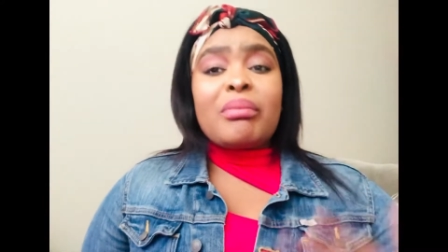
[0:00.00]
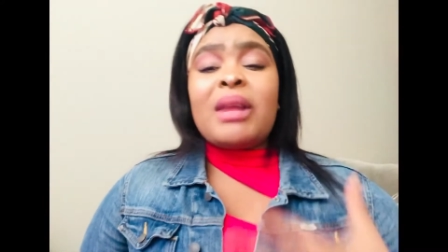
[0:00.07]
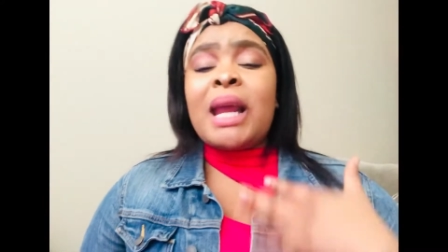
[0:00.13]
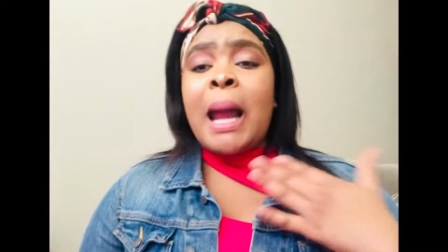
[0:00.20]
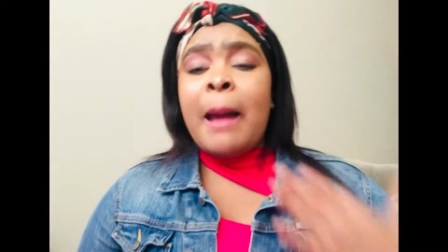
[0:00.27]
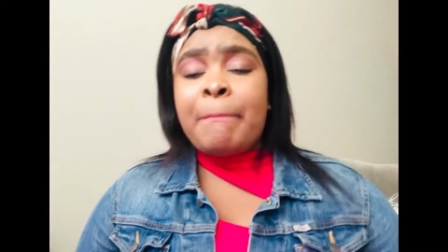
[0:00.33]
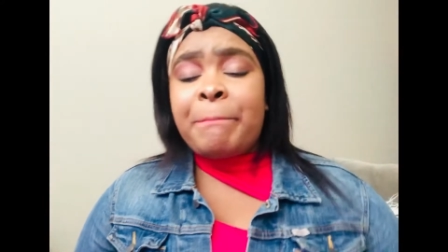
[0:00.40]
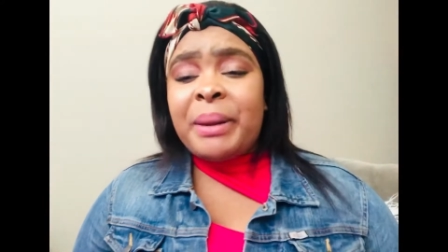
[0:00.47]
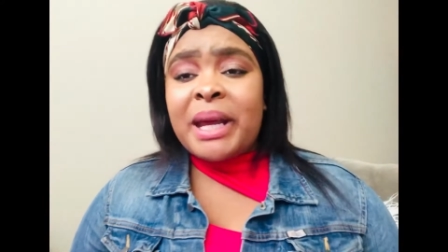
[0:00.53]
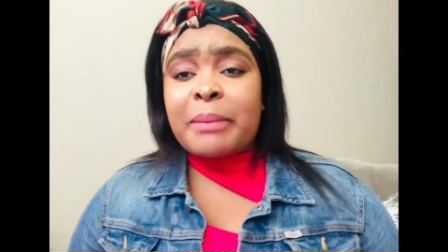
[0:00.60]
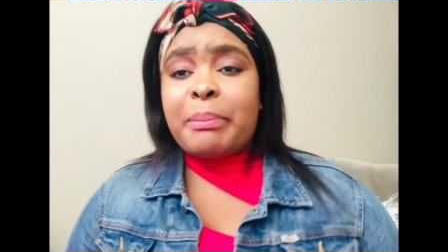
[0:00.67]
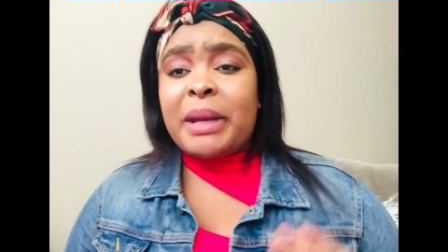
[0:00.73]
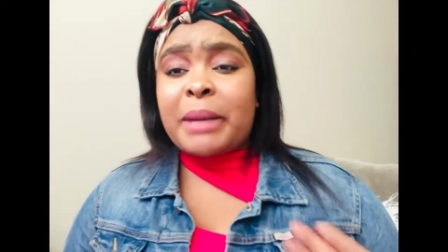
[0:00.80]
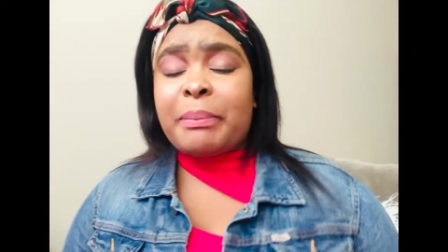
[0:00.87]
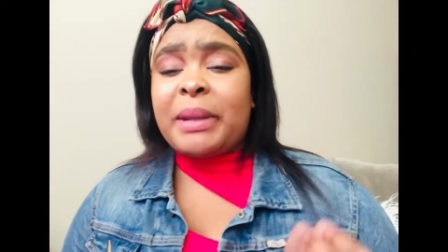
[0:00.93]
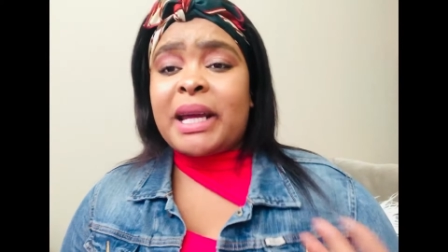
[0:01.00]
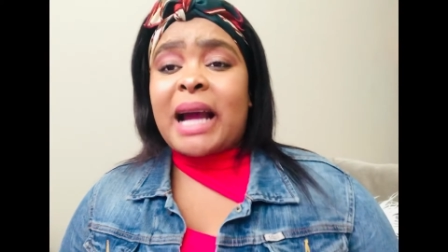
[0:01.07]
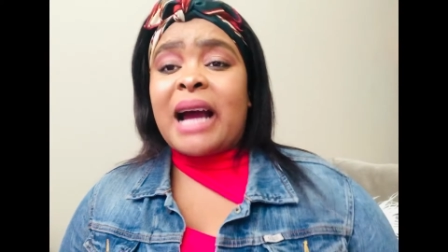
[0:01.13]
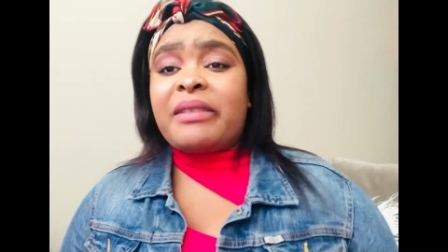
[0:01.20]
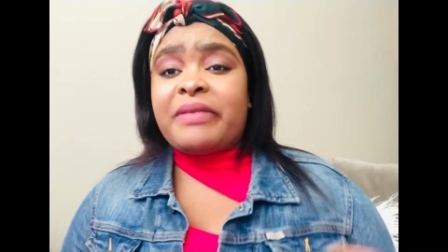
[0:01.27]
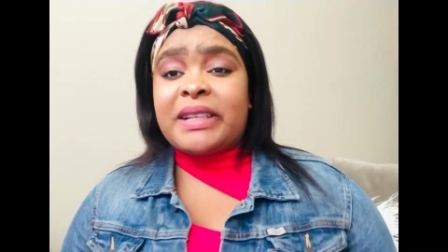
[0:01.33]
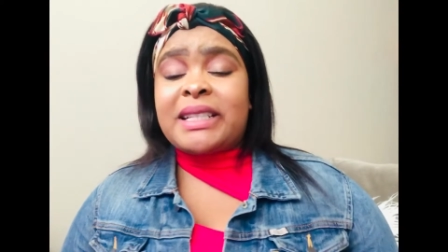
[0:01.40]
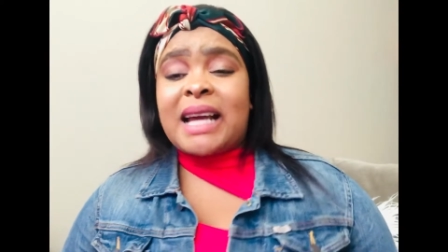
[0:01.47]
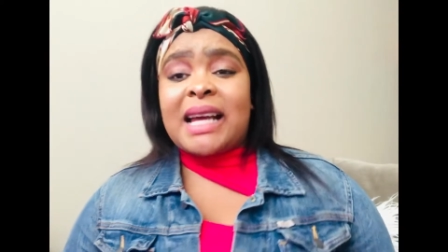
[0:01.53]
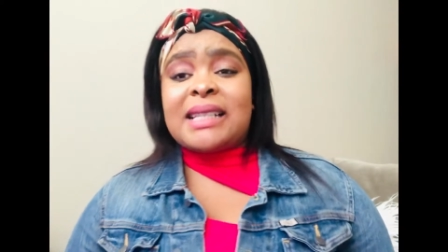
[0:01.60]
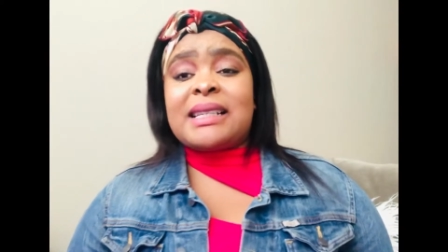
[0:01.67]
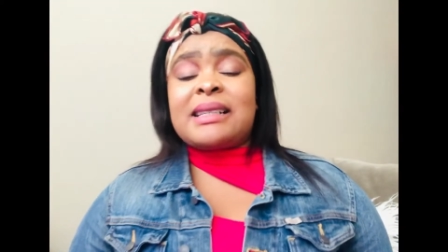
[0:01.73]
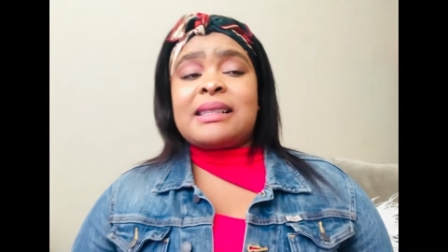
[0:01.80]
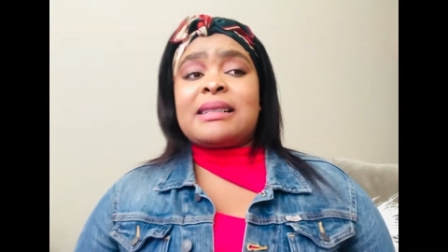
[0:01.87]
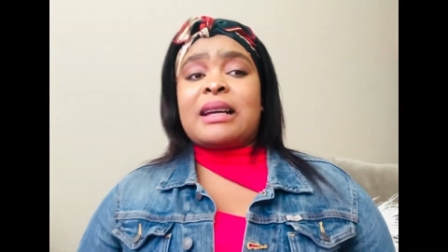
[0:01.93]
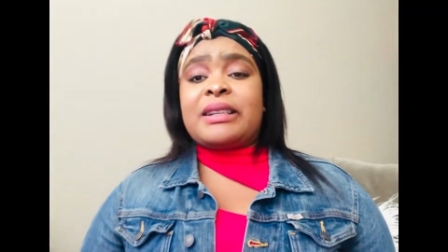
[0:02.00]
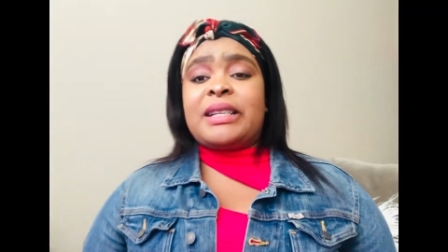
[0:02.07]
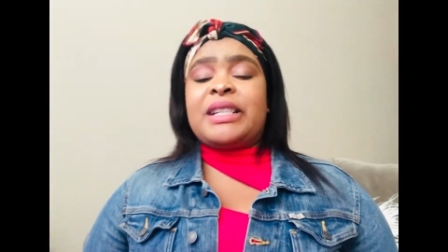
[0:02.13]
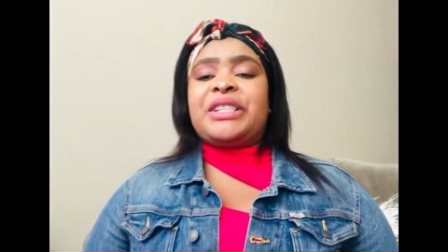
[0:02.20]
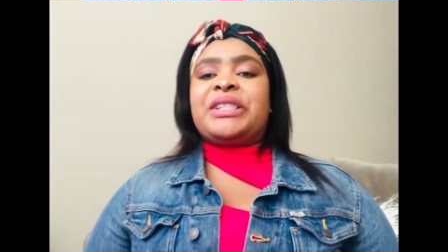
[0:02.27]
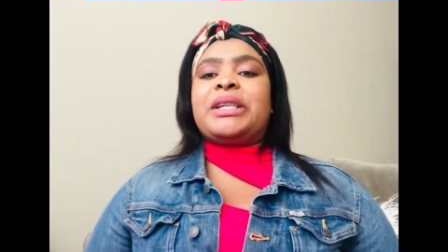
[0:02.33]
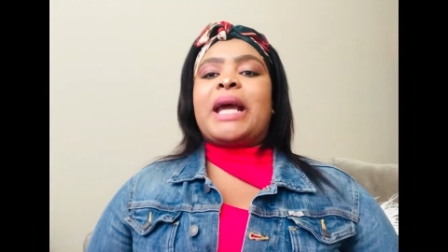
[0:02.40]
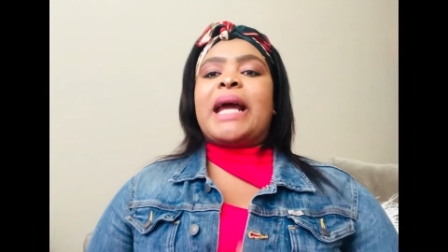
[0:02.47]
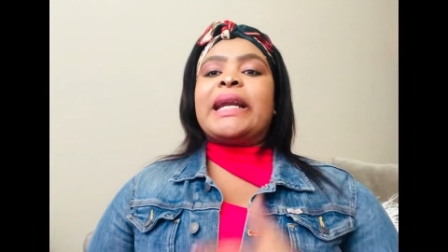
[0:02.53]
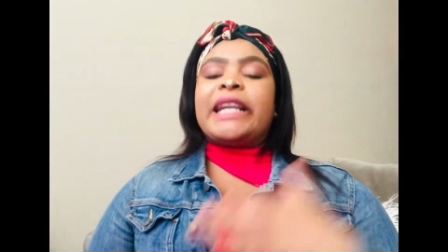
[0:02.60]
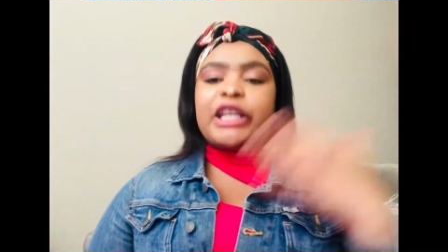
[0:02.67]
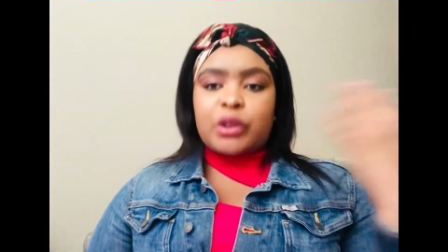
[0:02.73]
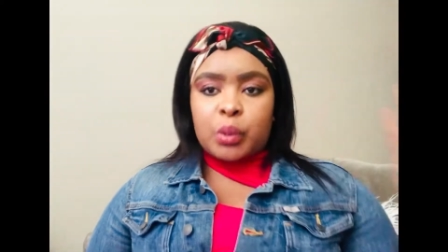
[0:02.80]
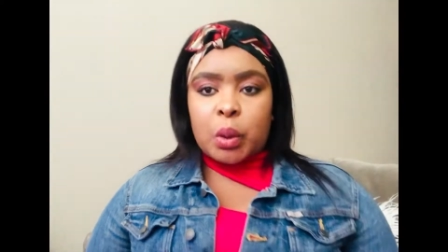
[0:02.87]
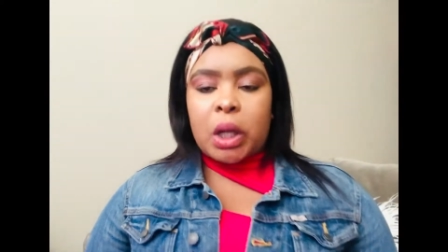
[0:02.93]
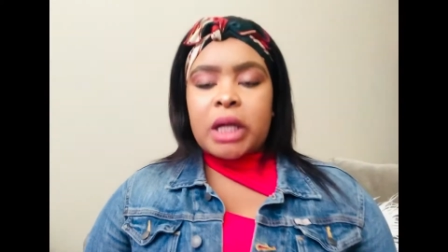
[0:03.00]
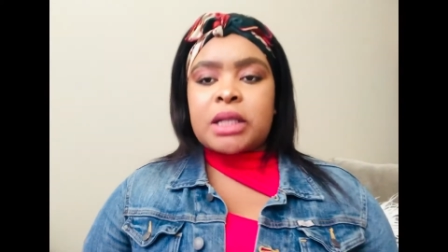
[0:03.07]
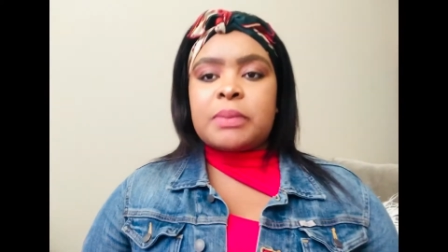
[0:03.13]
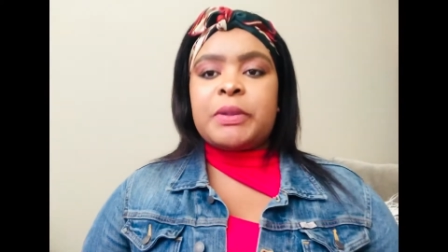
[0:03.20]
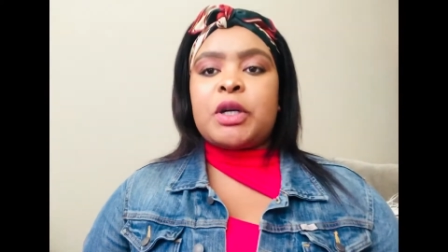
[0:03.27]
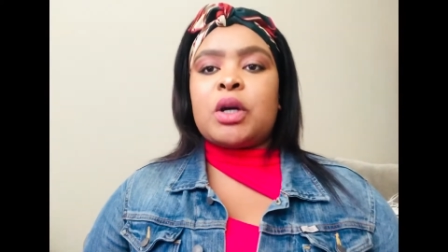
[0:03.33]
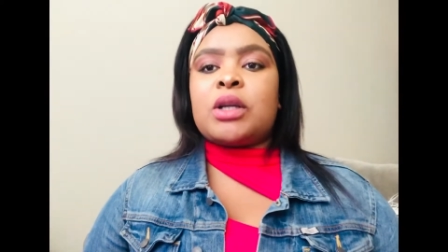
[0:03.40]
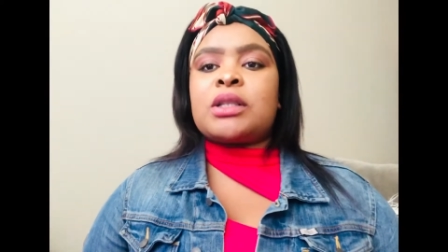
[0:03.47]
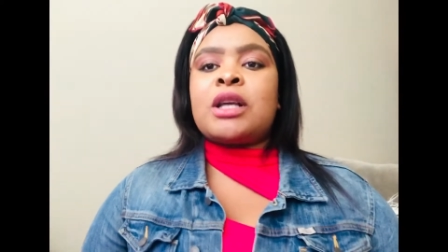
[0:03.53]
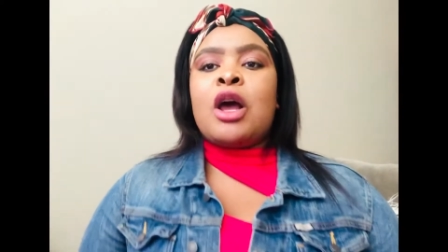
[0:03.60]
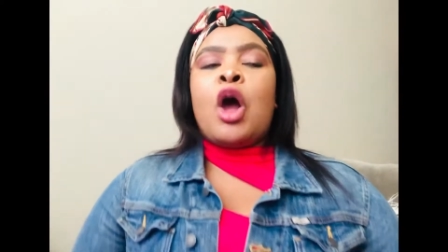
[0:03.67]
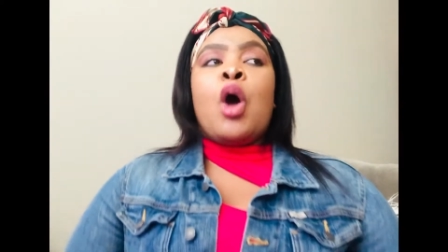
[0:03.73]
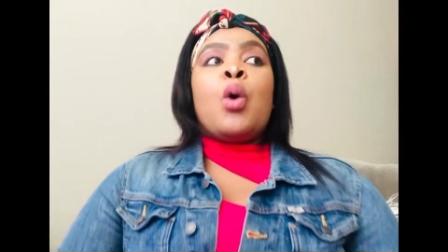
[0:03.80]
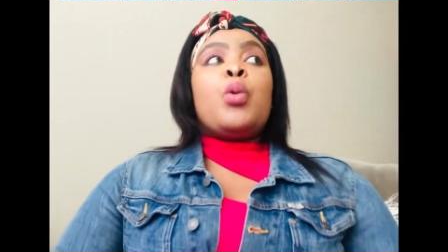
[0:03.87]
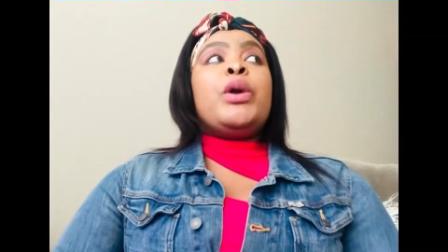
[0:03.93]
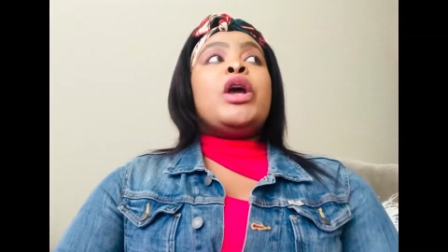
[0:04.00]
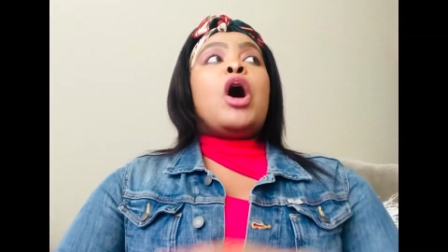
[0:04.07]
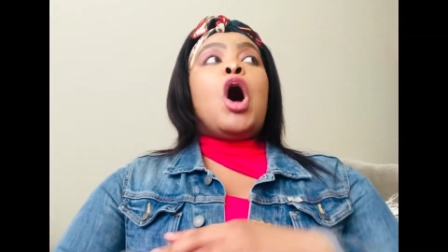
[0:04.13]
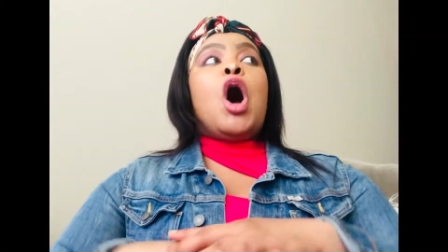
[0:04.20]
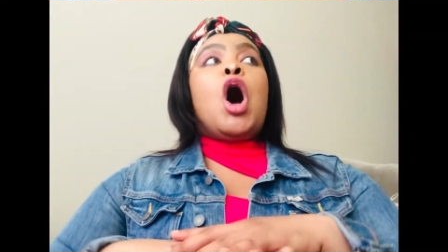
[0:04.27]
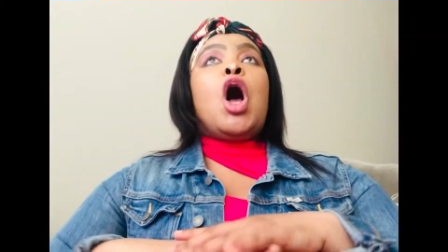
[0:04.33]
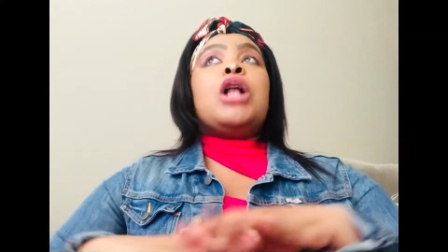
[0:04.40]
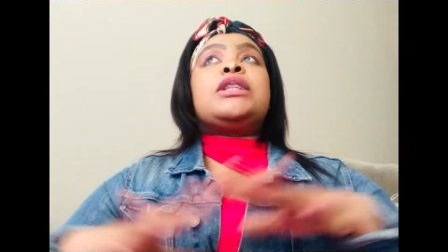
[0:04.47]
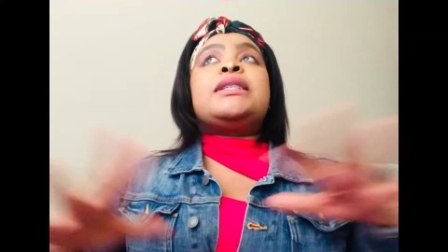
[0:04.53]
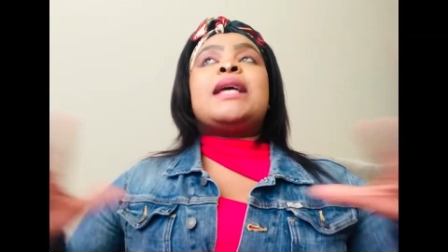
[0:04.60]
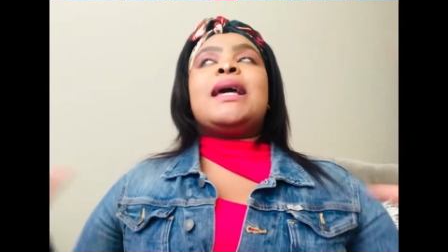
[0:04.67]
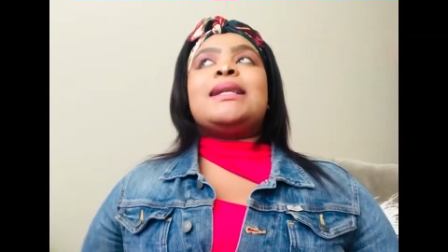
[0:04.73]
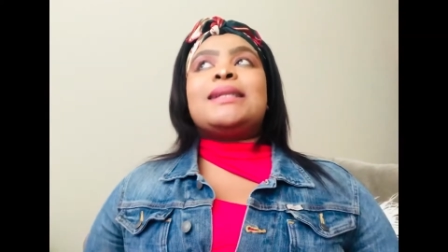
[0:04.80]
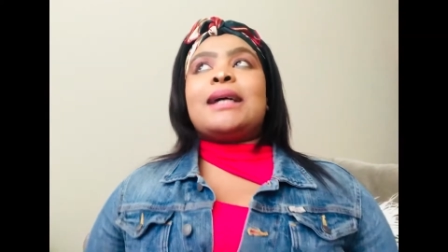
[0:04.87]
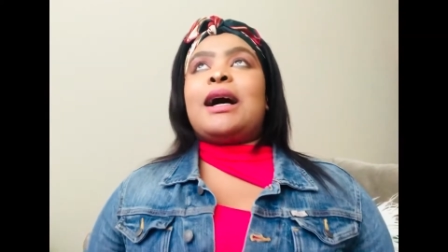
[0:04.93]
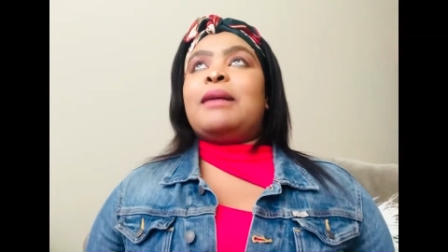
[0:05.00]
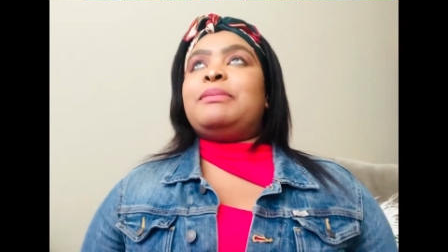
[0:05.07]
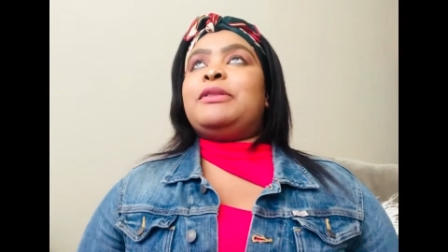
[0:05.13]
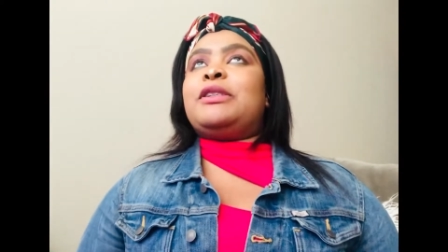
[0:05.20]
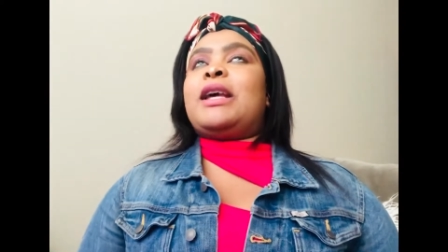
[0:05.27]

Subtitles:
advertising strategy, and it worked because we all turned up,